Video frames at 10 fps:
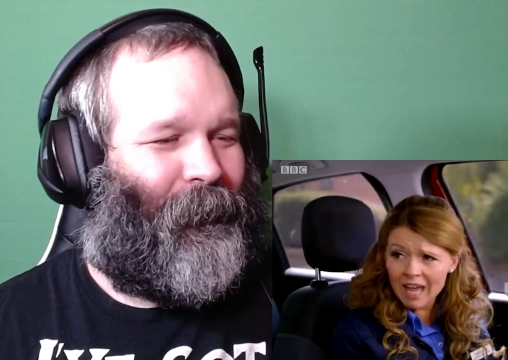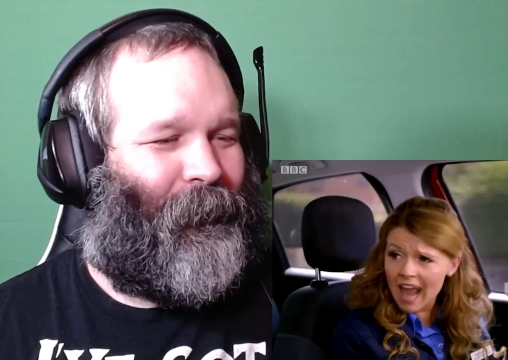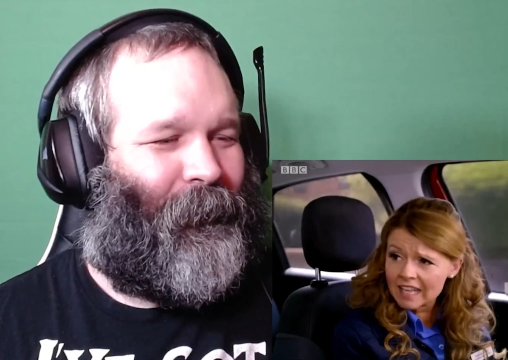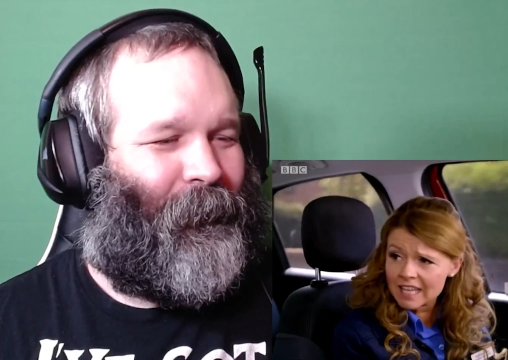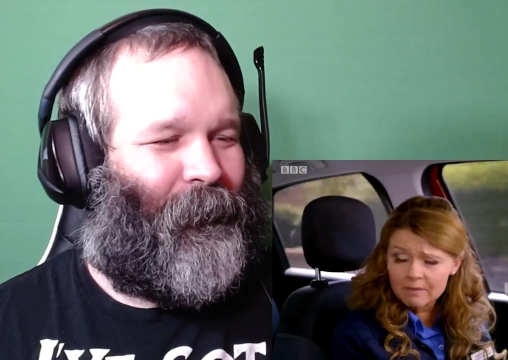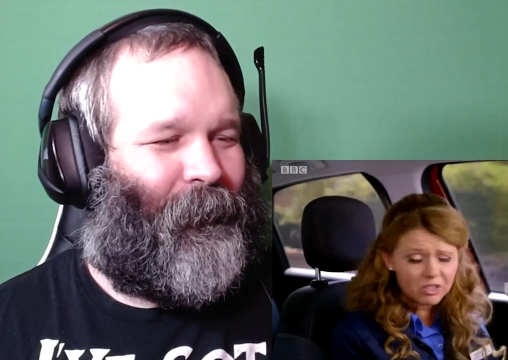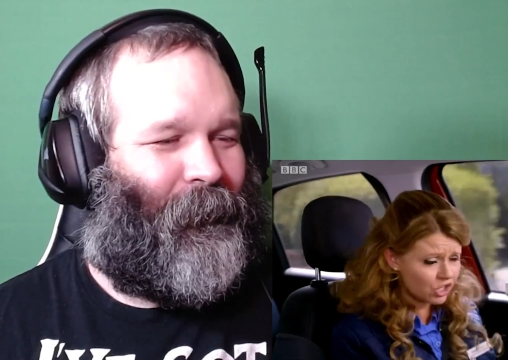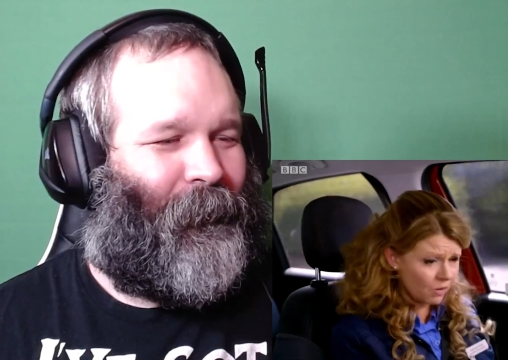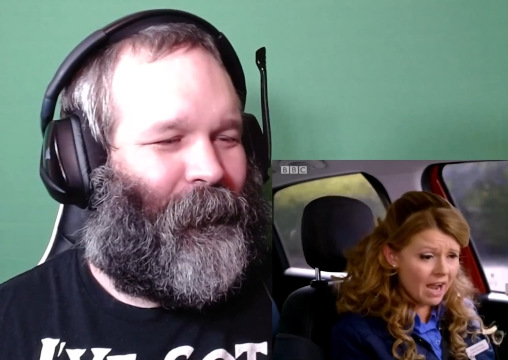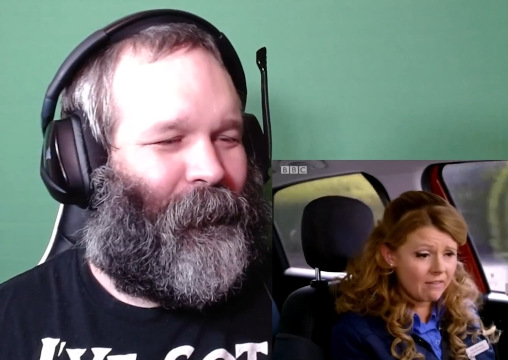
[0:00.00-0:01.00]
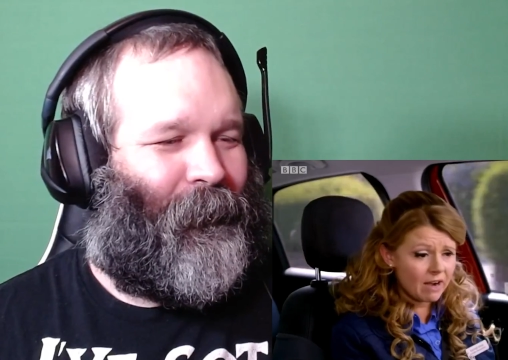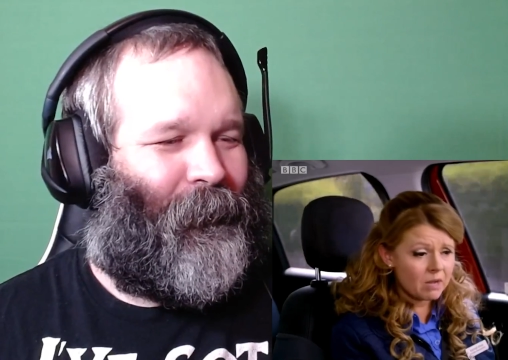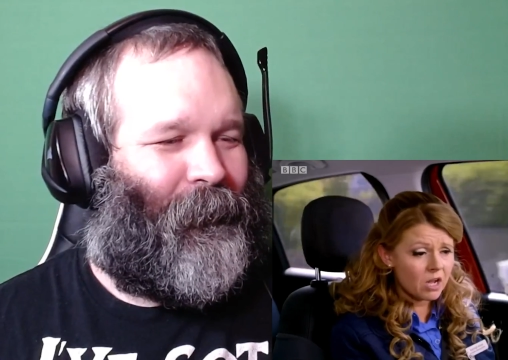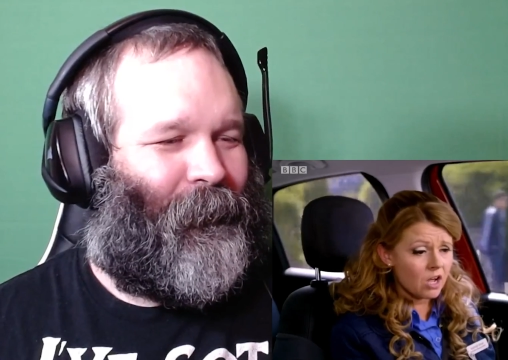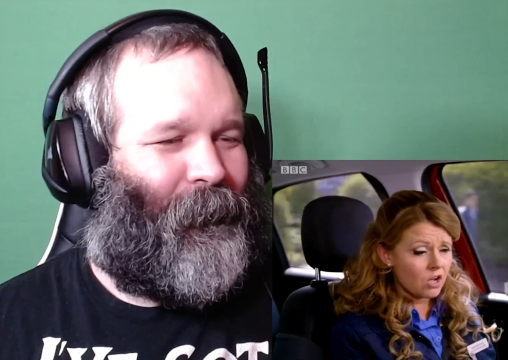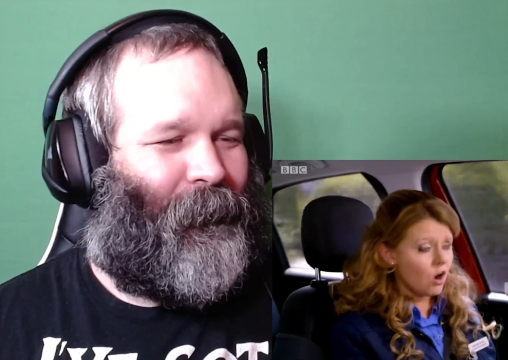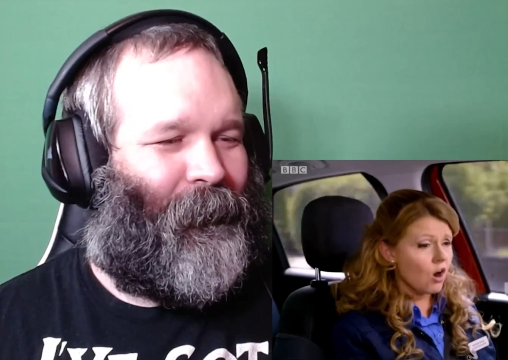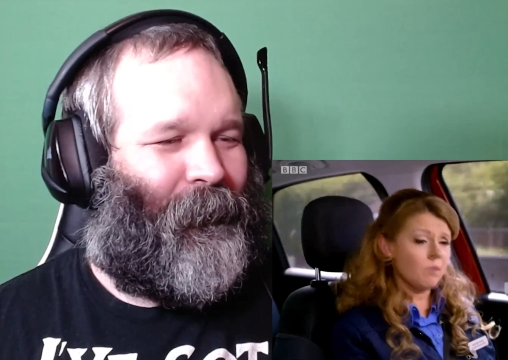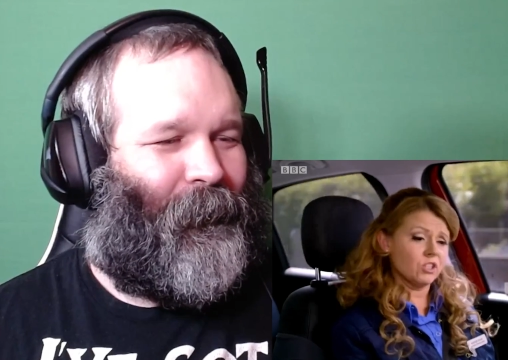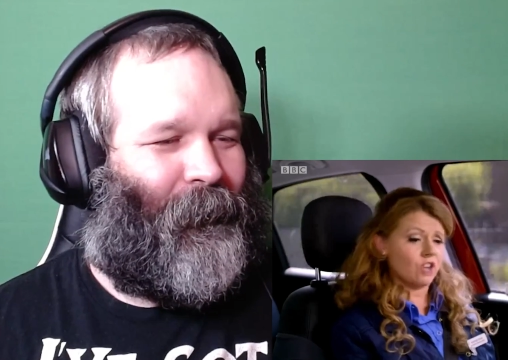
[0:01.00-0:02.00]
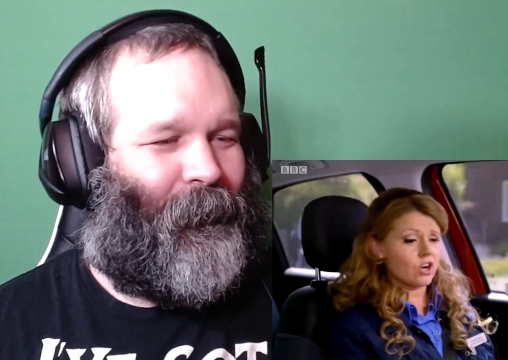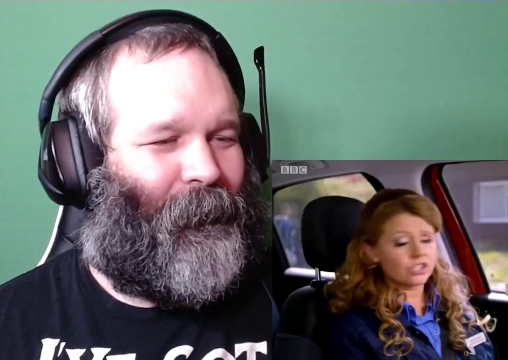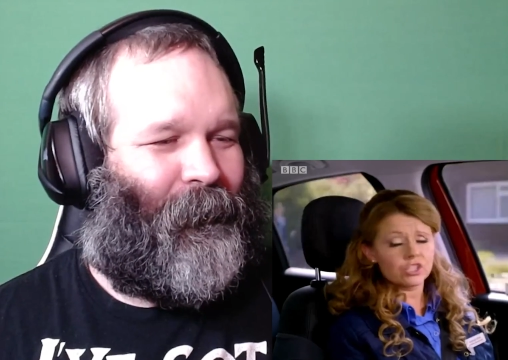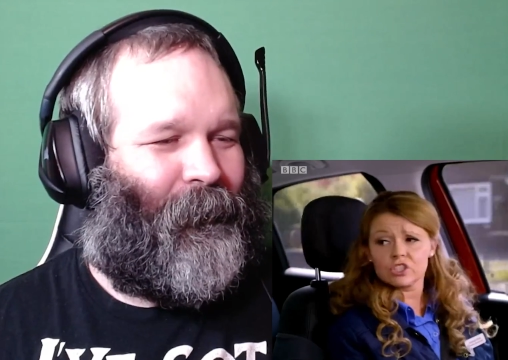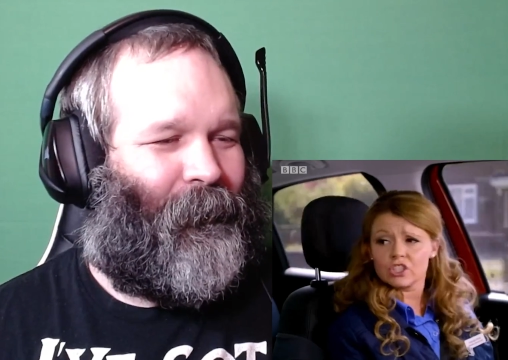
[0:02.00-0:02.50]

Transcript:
Speaker 1: I hate him. Did you hear him? Almost oh, got to shut